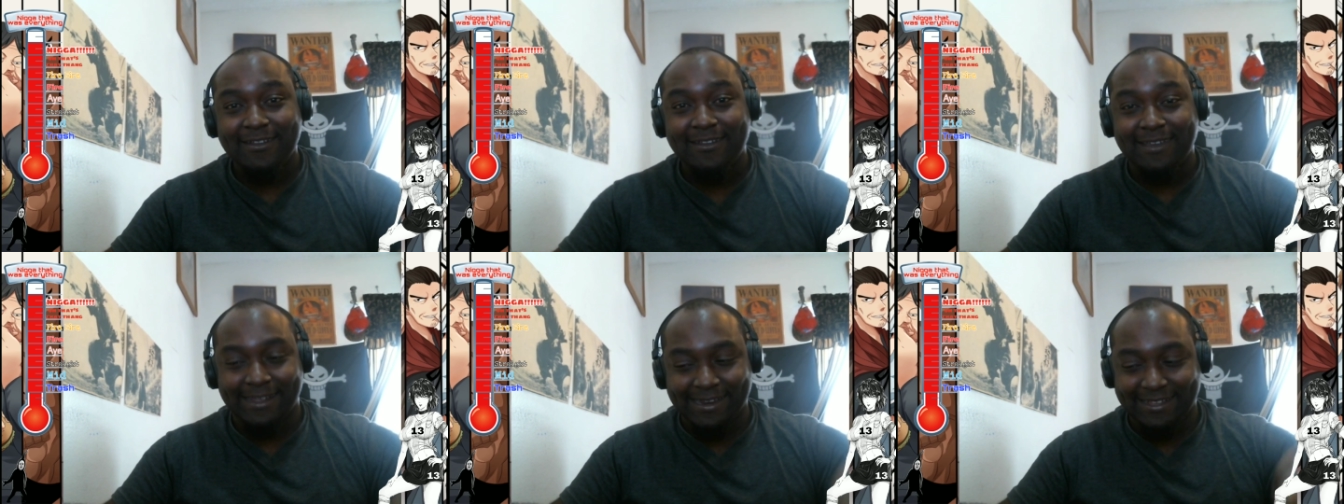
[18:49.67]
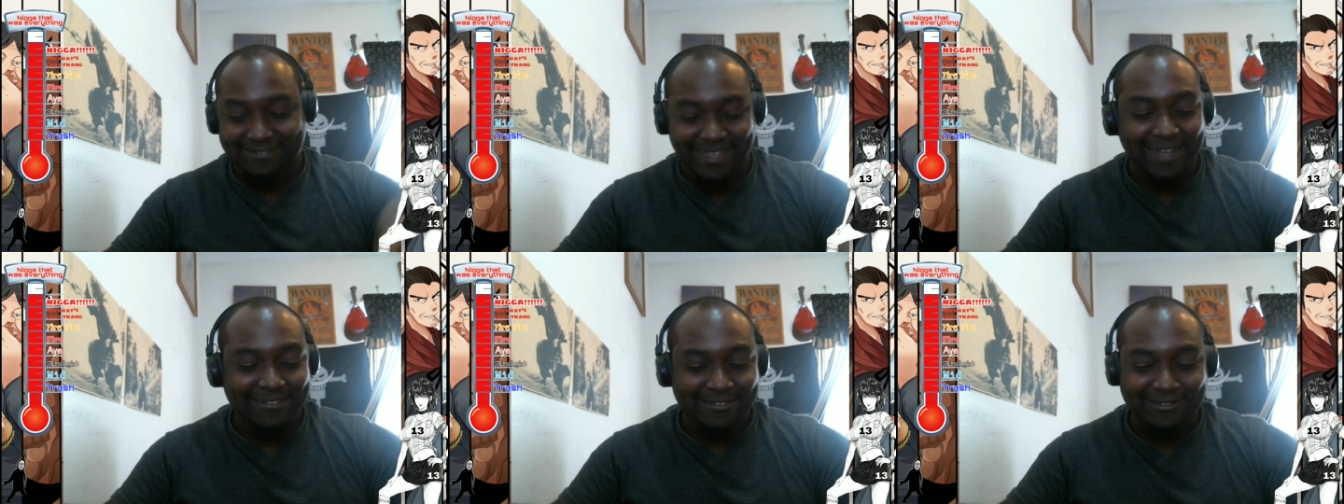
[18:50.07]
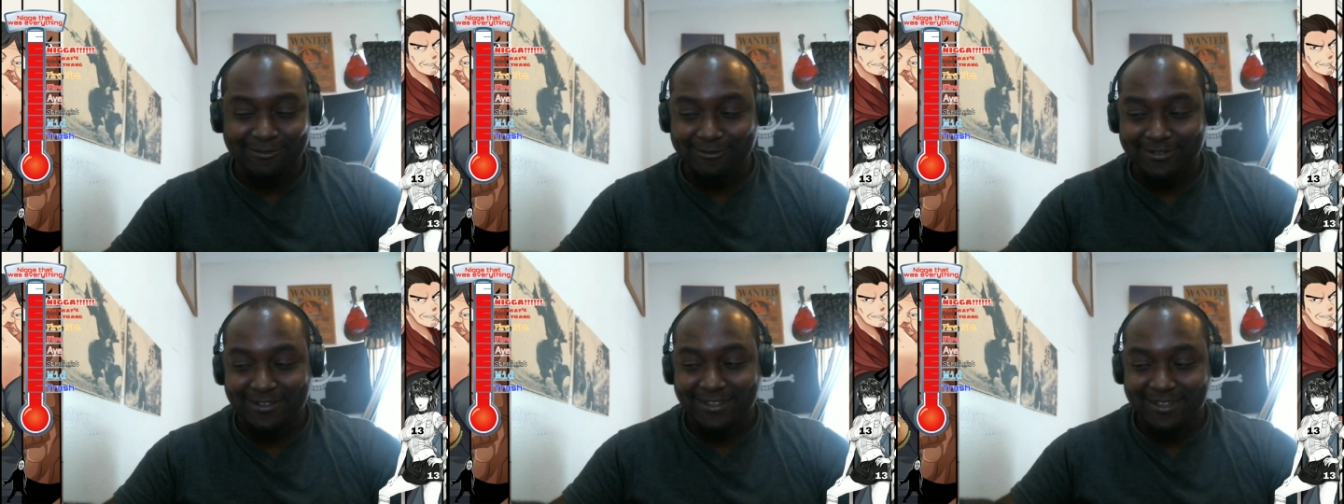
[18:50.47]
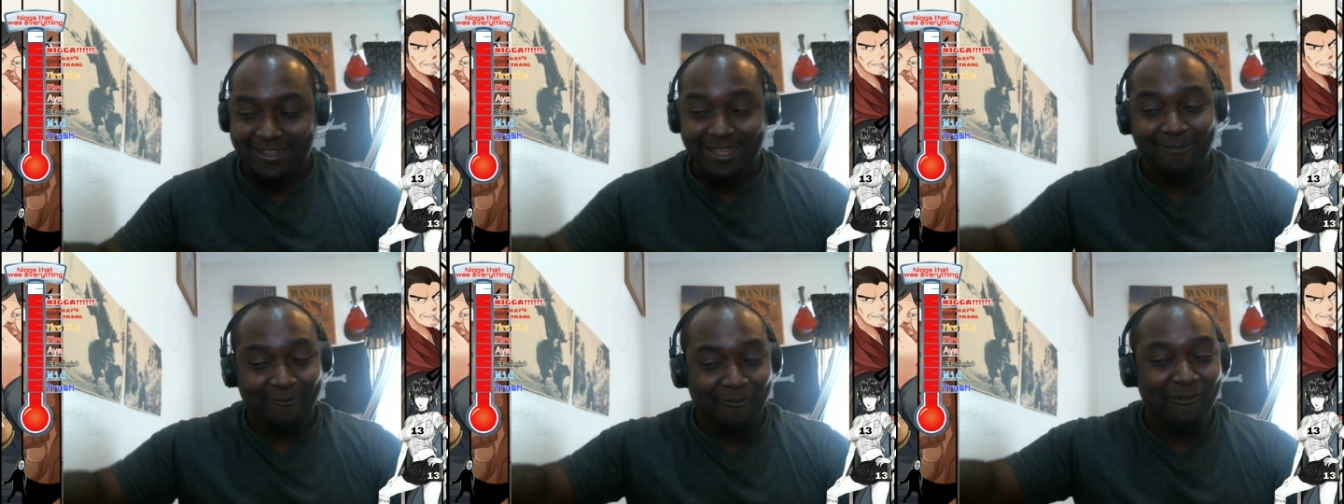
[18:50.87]
In exactitude.
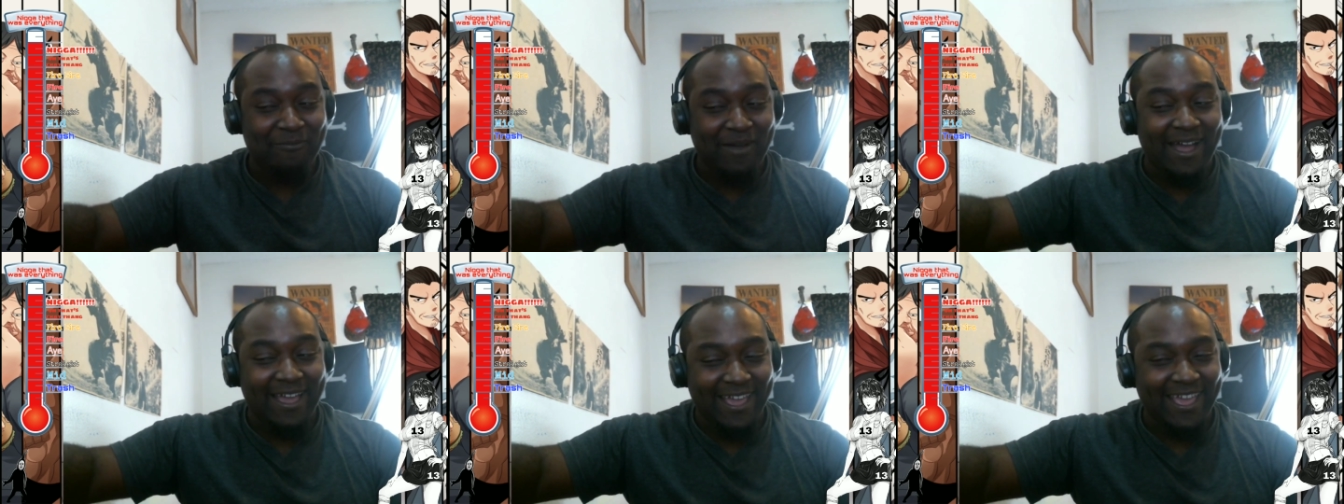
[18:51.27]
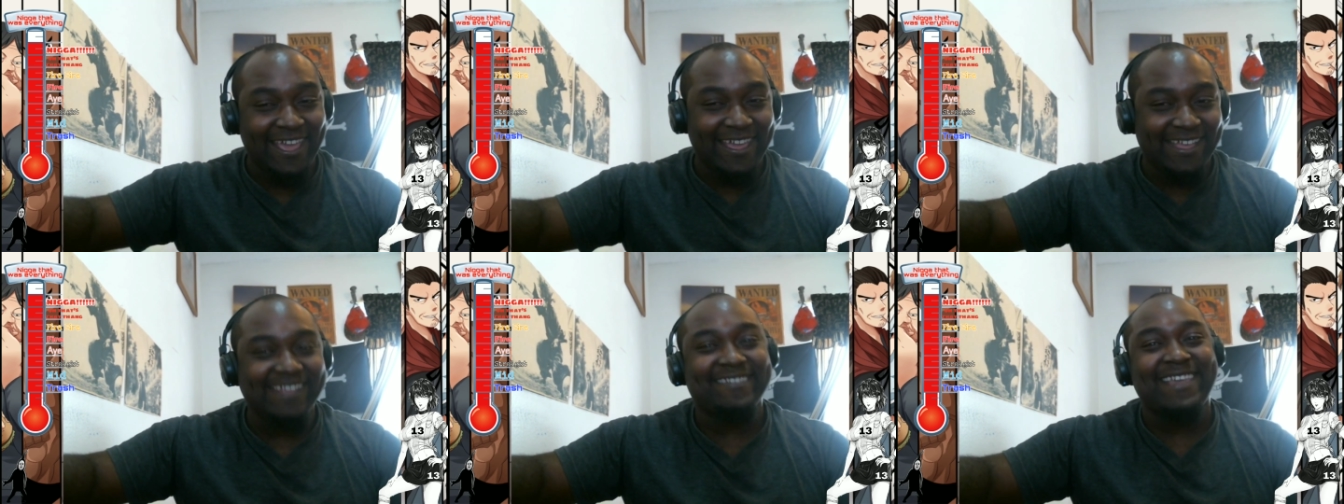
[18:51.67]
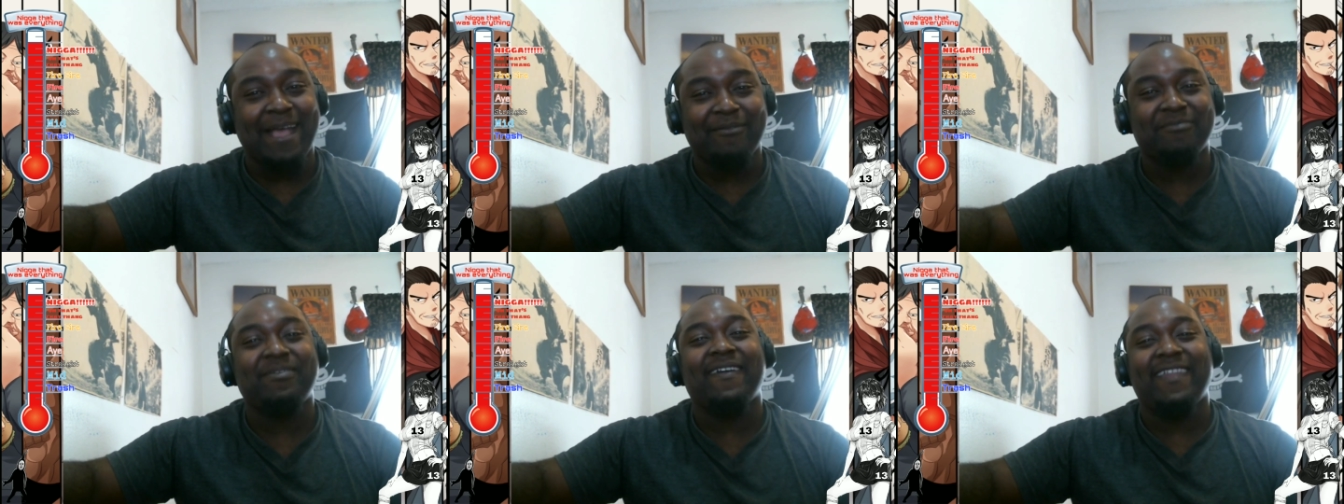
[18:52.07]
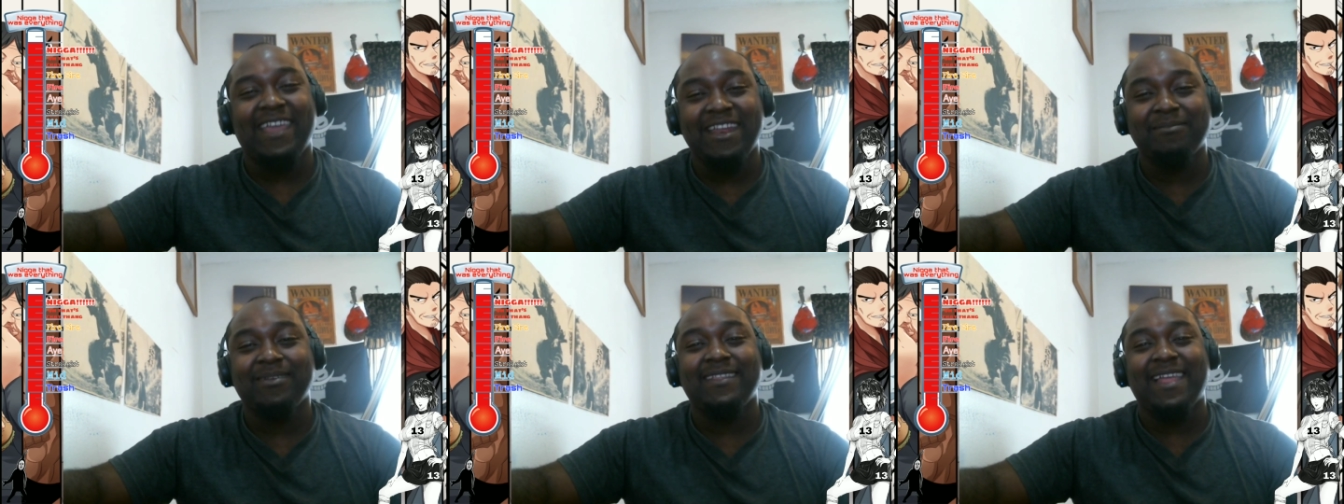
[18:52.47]
If robot A gets captured by the
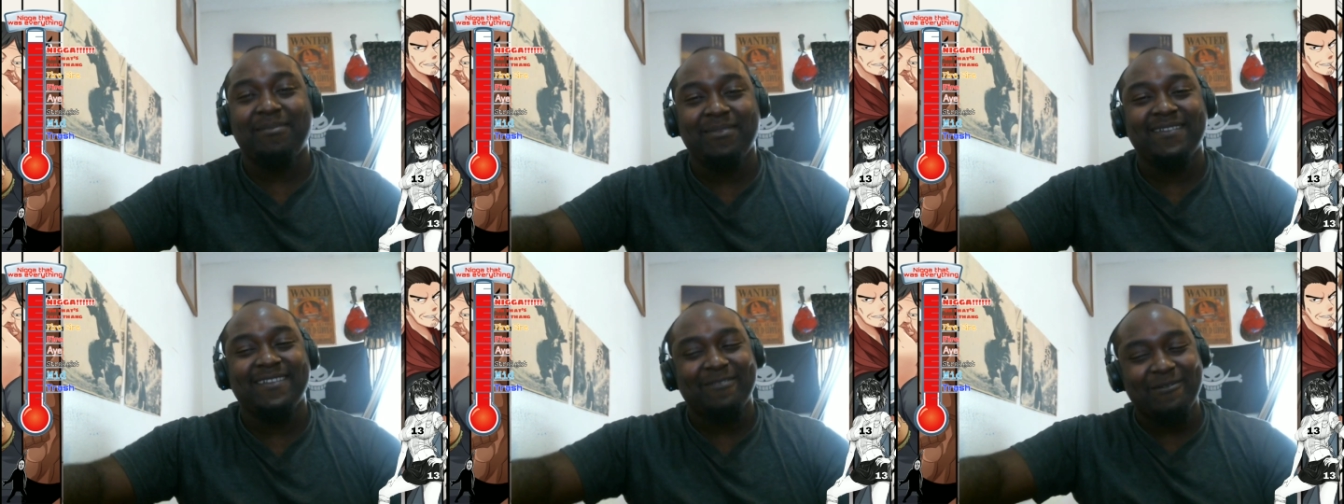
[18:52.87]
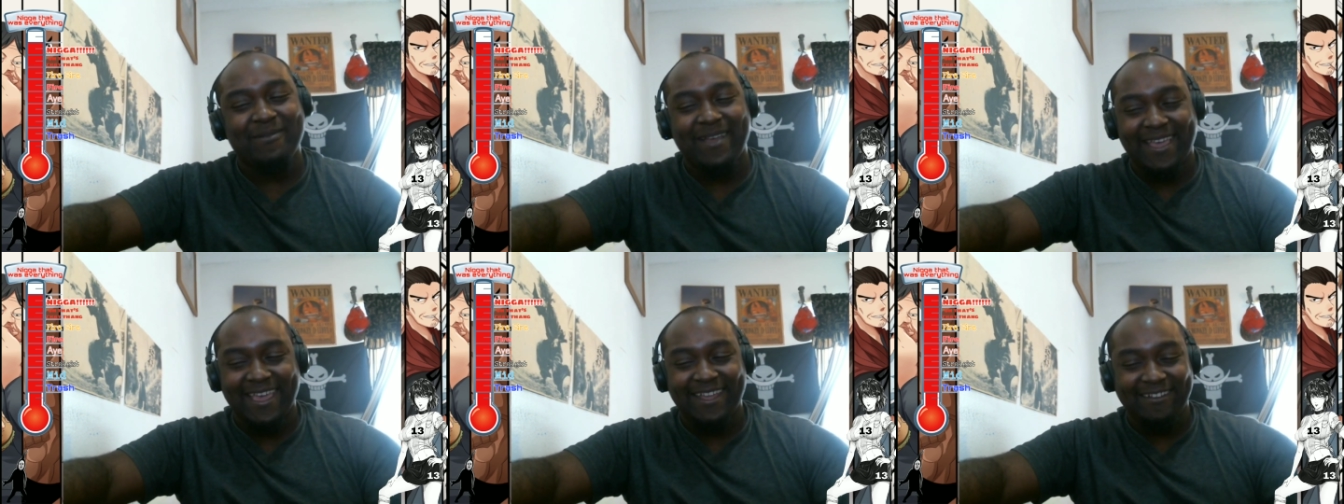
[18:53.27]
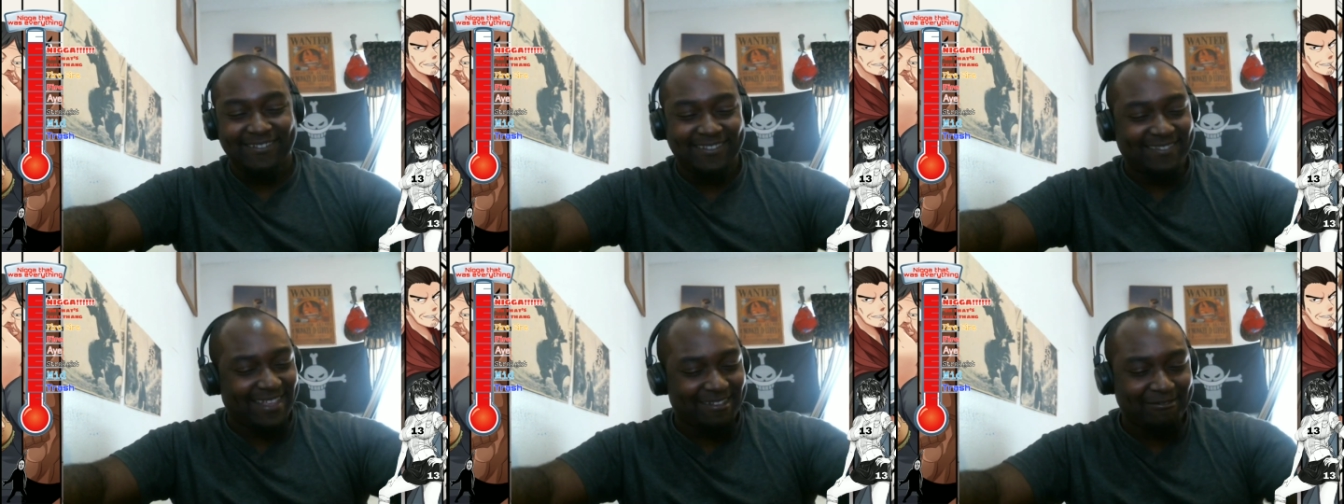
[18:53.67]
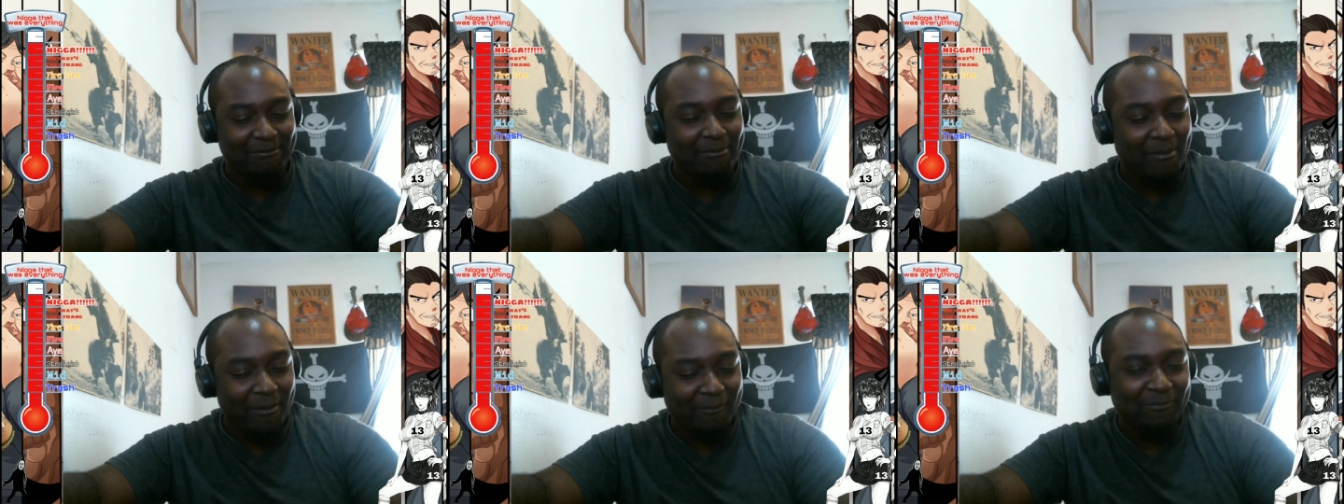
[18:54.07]
enemy, that means that robot A knows exactly
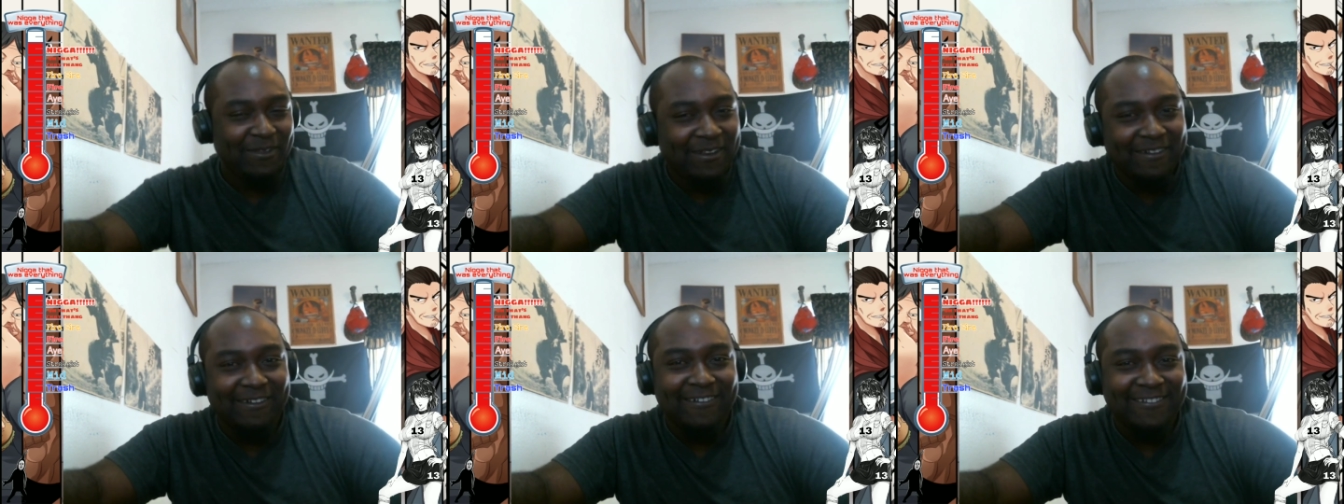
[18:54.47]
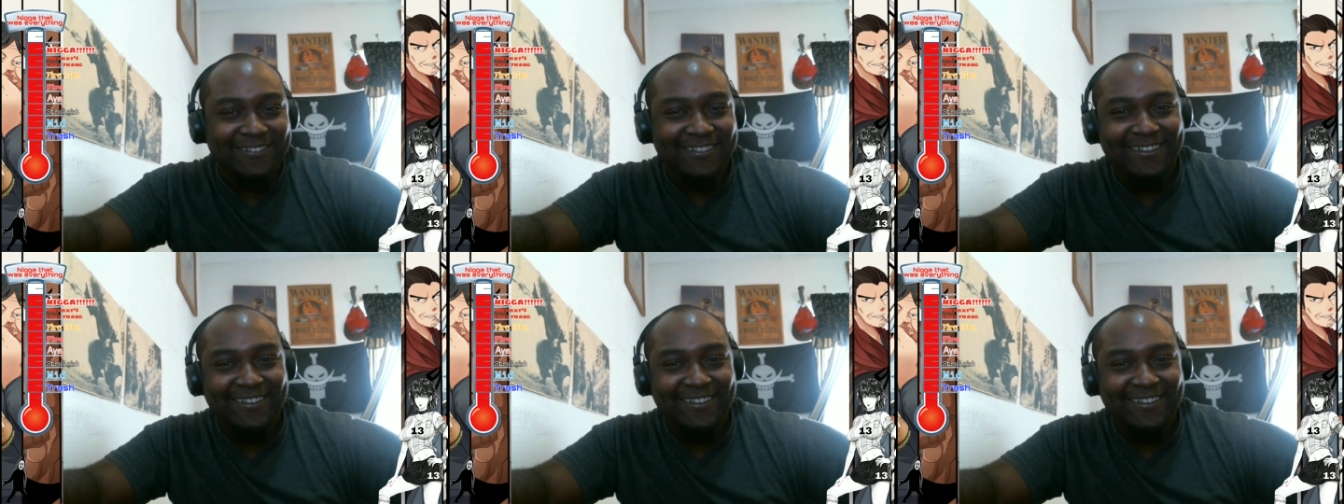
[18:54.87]
what robot B knows.